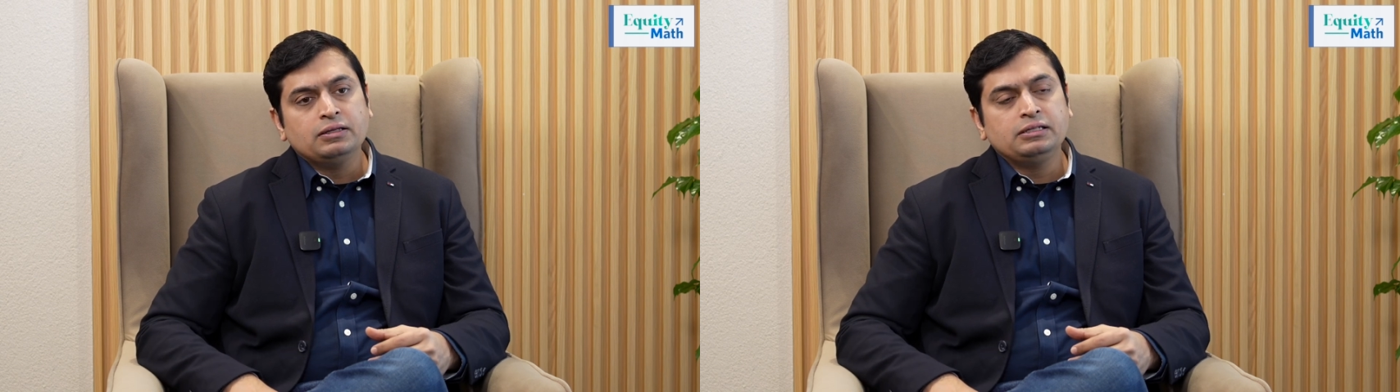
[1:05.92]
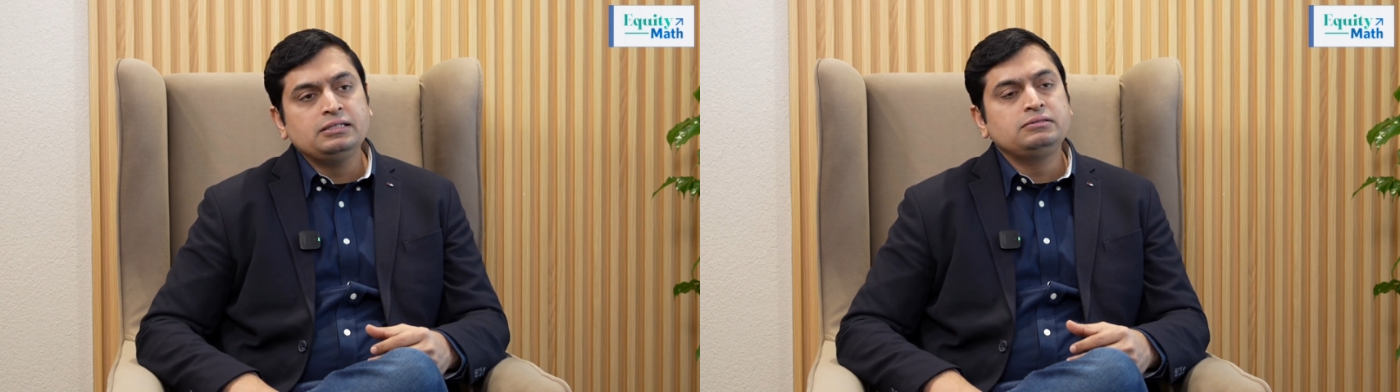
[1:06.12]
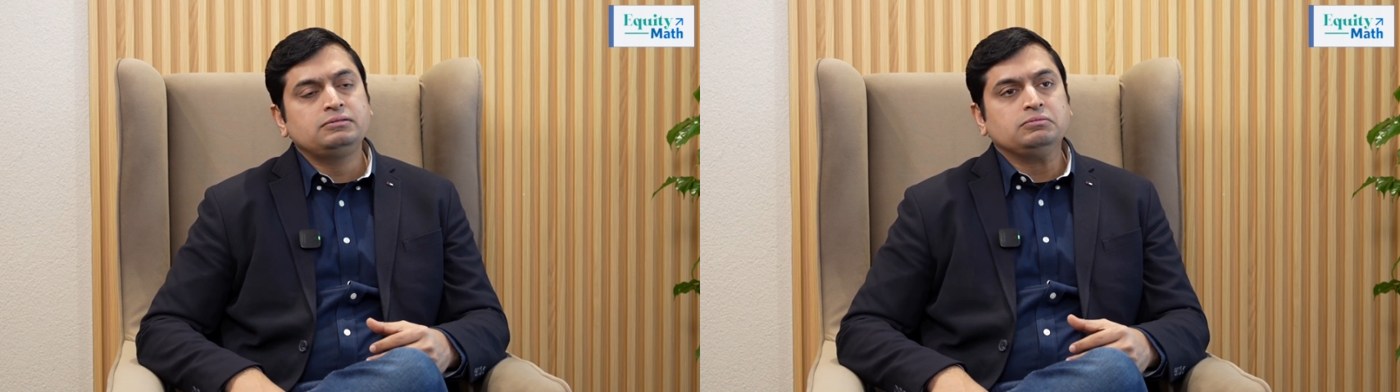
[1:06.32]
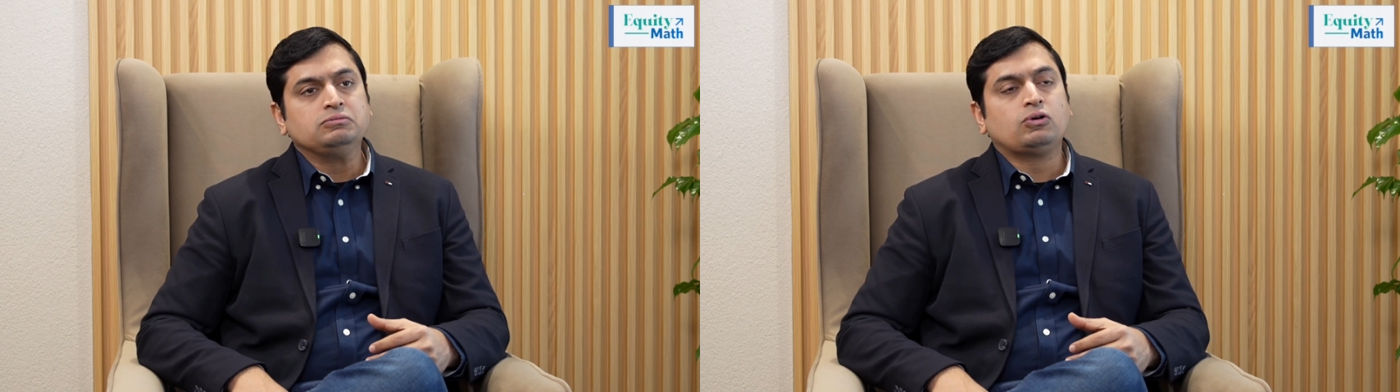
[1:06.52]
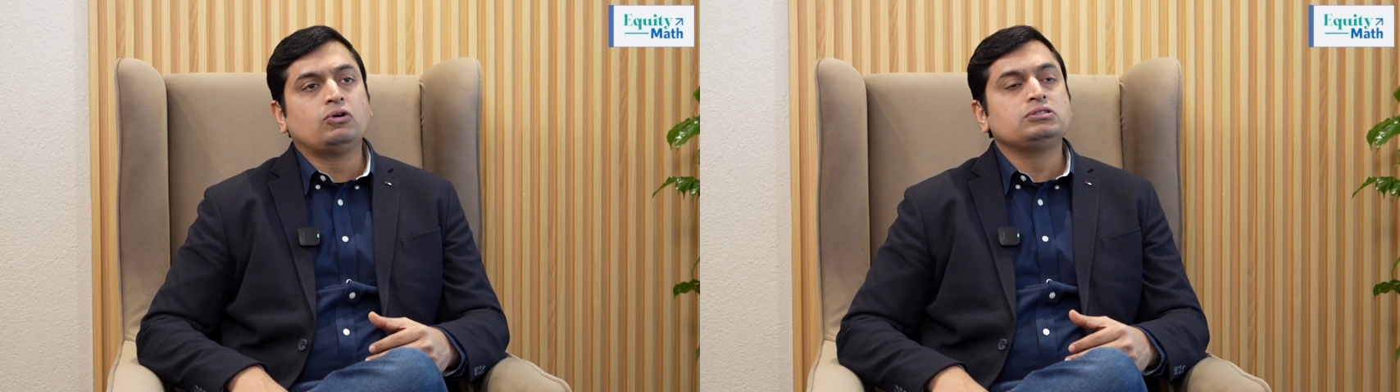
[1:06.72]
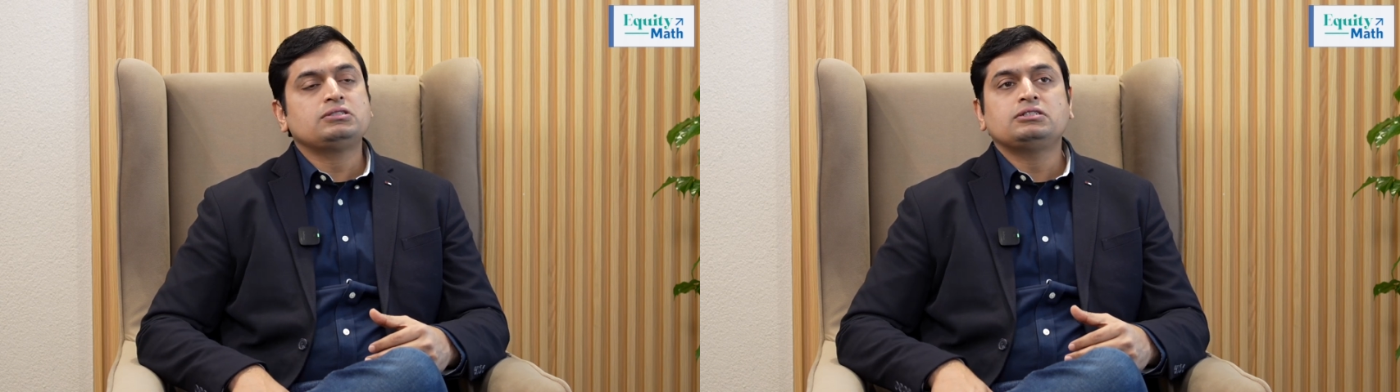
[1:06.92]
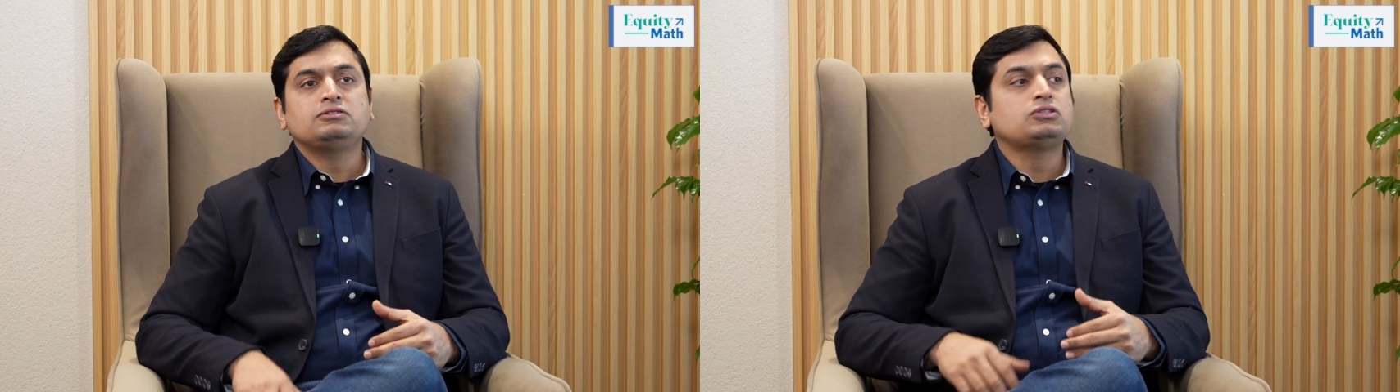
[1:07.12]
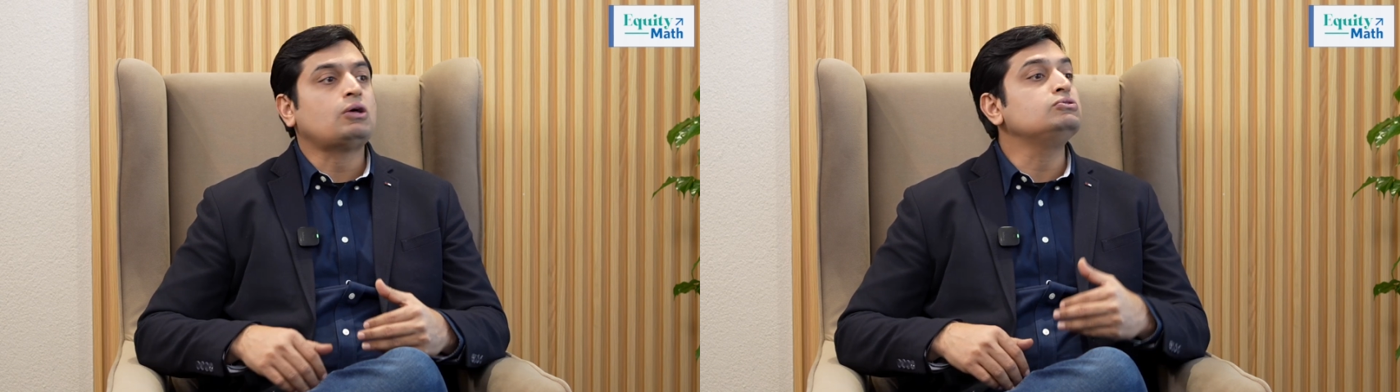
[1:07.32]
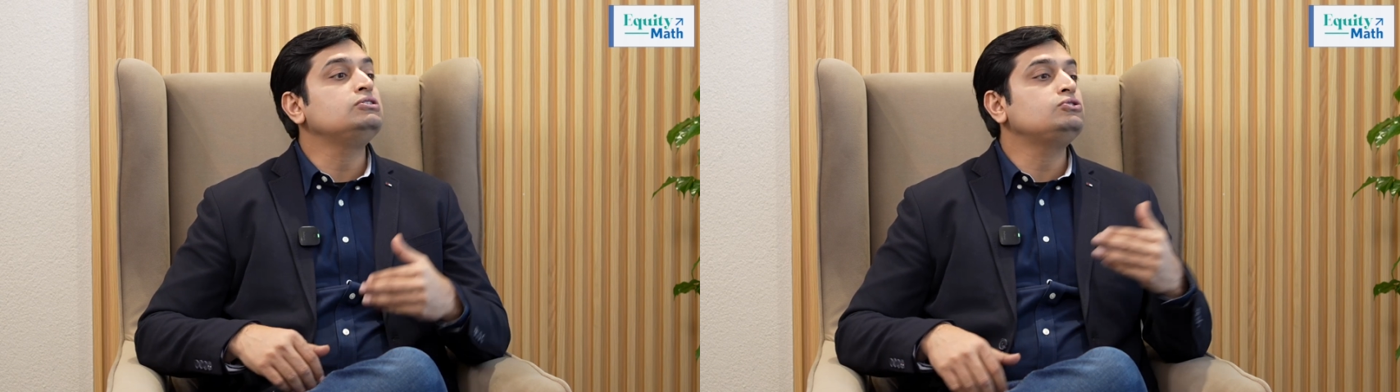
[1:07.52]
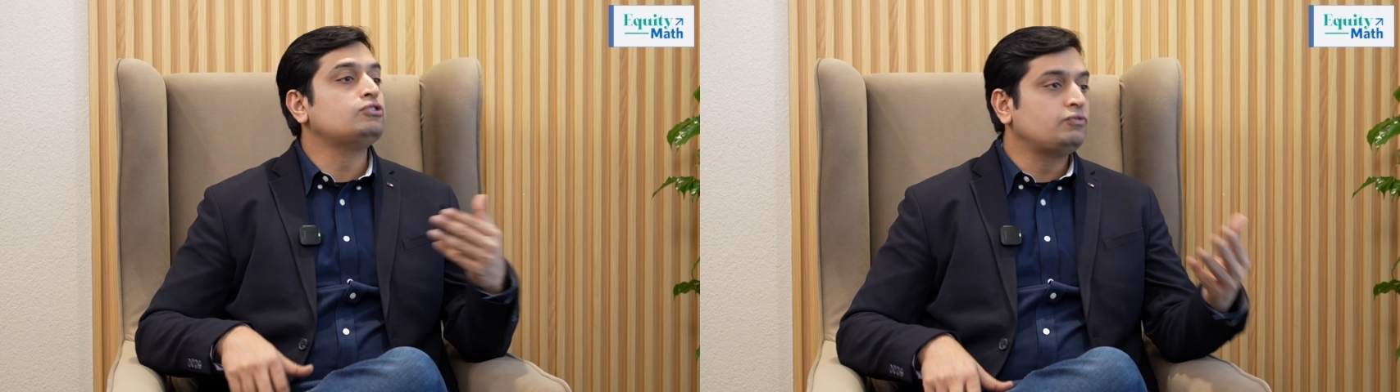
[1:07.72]
These cost us
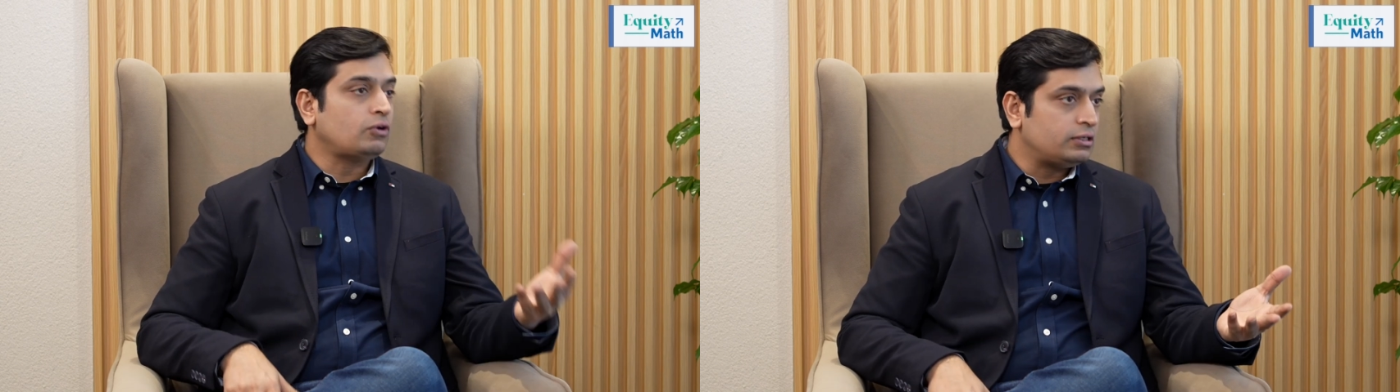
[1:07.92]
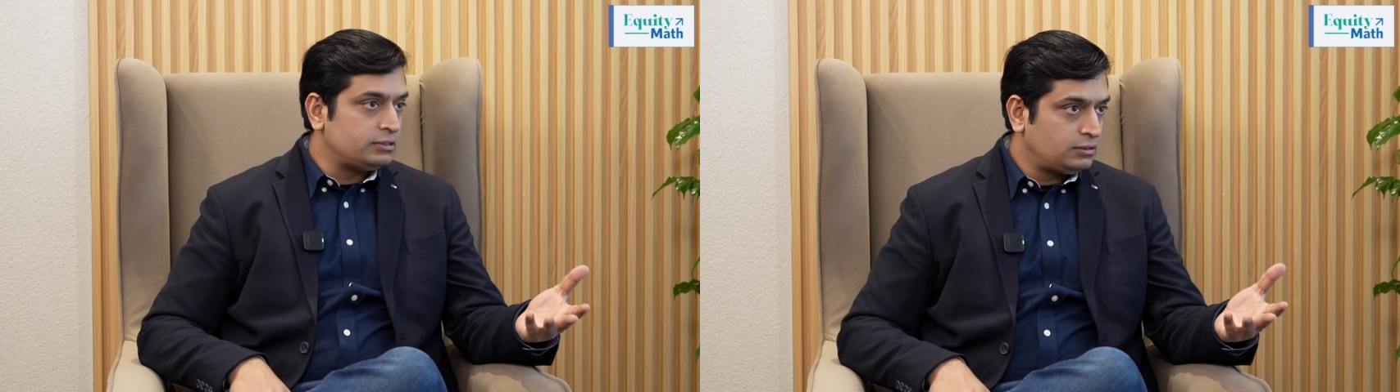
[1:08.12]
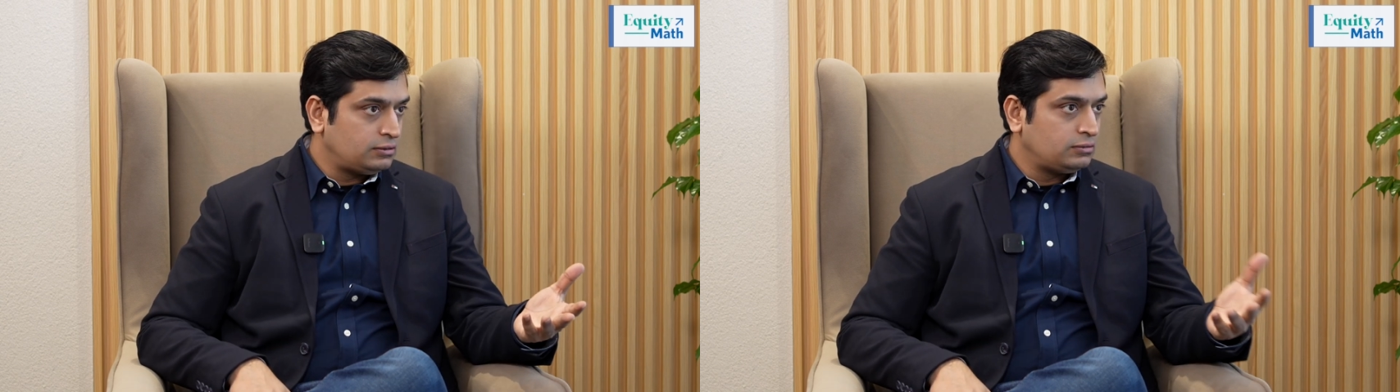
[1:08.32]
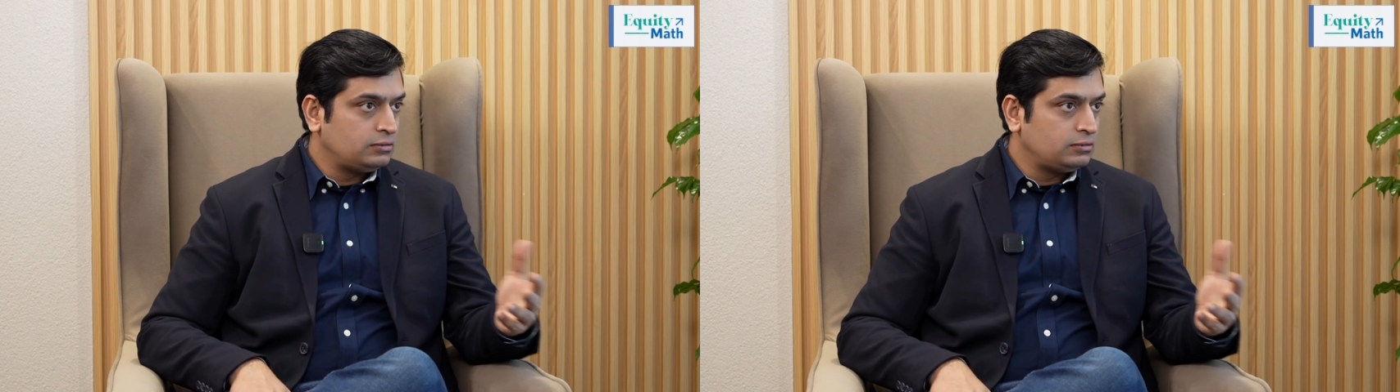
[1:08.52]
thousands of dollars,